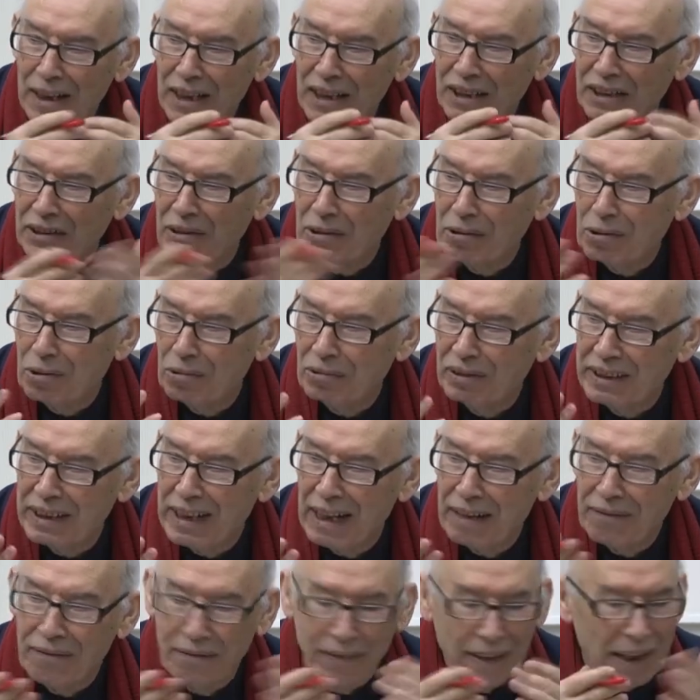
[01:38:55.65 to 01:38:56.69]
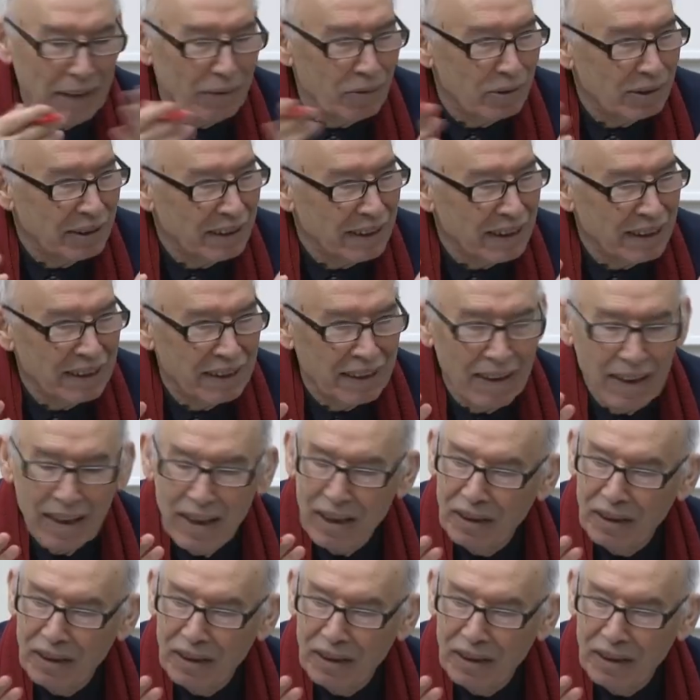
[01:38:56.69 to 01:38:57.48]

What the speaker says: Each country have five or six